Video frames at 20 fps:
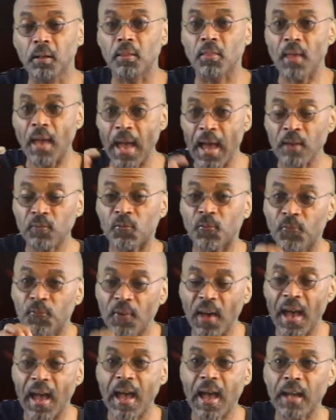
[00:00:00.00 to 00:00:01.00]
that
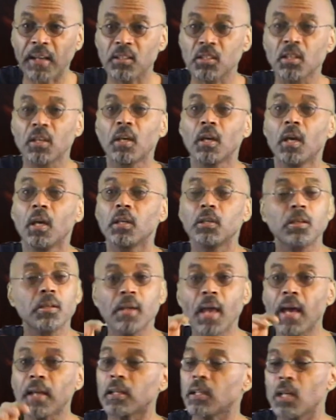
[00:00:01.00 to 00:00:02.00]
fact, you're
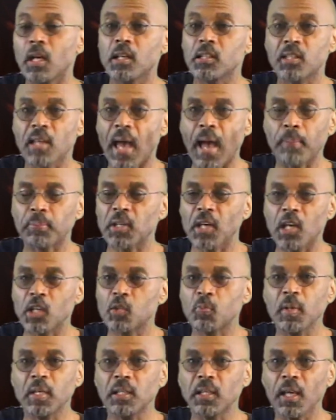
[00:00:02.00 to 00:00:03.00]
not going to adapt
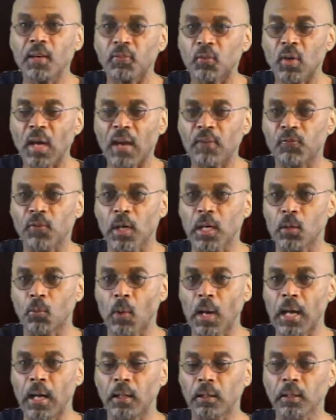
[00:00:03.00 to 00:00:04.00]
H.P. Lovecraft very
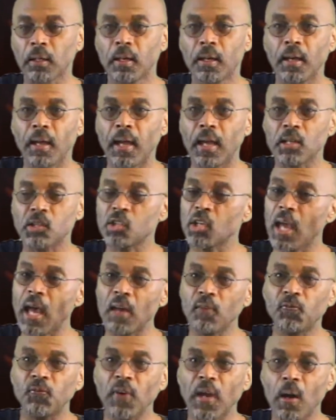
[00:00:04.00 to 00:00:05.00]
well. And
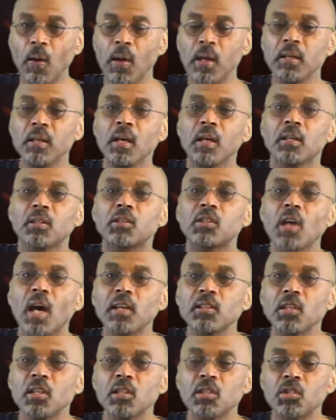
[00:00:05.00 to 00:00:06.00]
Chad Farron
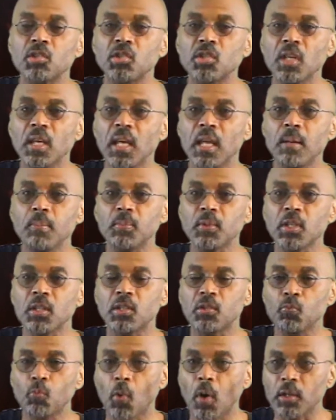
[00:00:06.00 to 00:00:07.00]
doesn't seem to
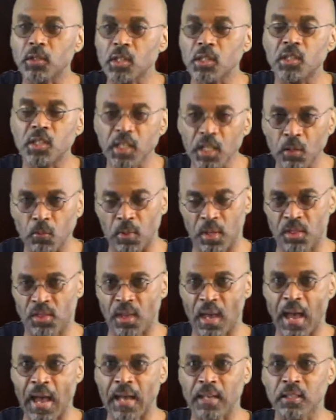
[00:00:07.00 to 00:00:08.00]
want to deal with
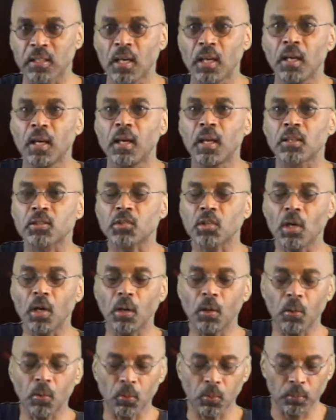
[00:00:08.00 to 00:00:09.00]
that.
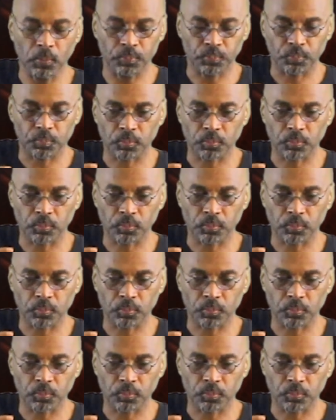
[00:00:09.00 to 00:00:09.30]
So